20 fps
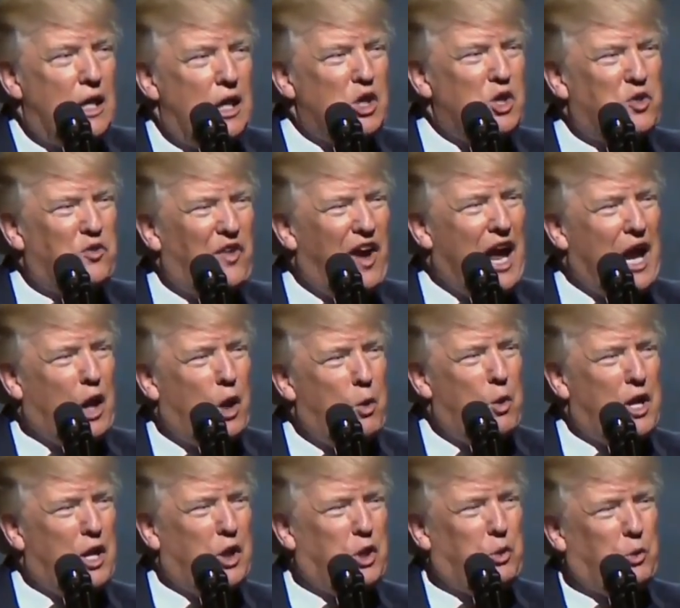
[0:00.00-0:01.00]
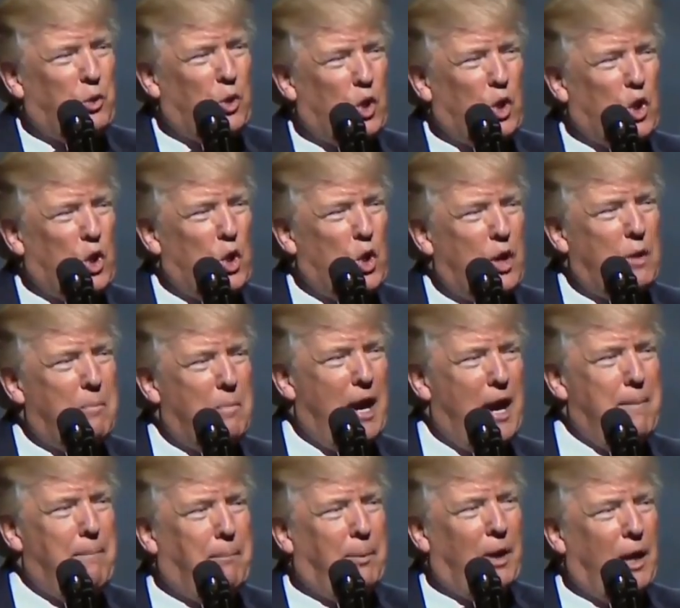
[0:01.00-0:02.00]
is following through on
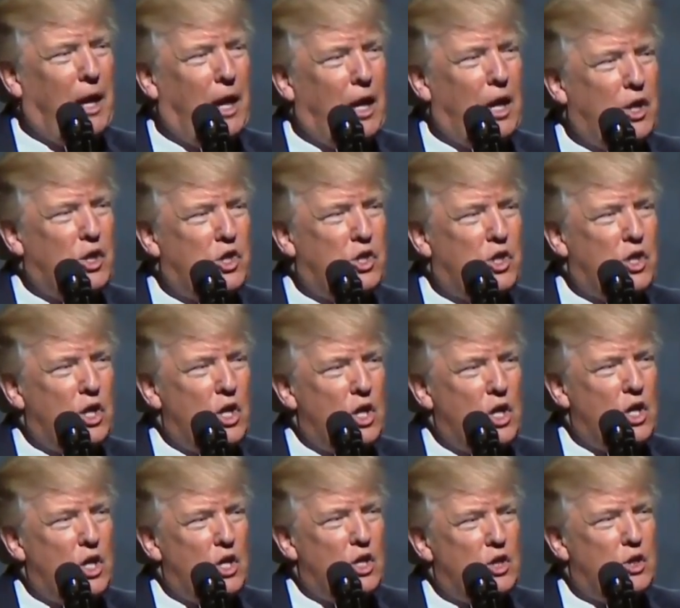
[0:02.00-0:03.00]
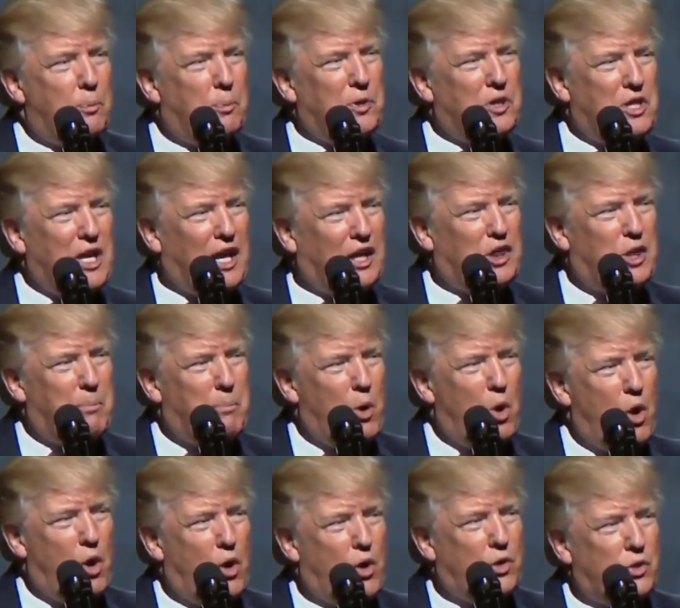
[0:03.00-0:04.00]
my pledge to protect the
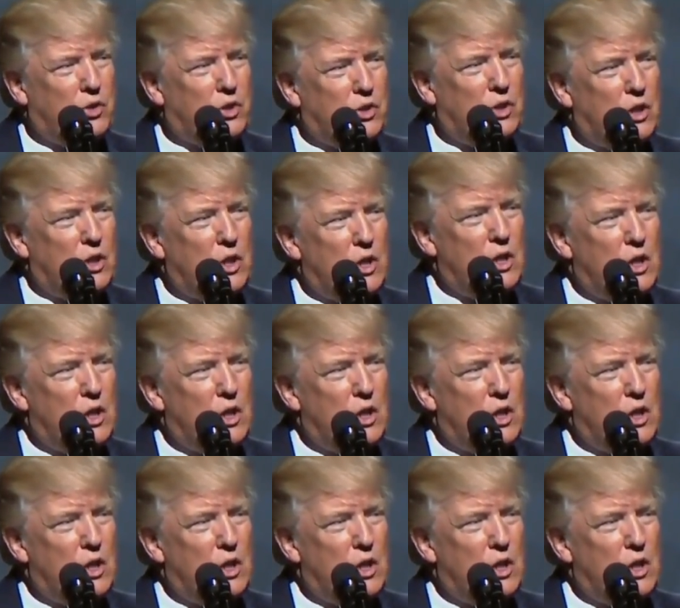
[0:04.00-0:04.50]
borders,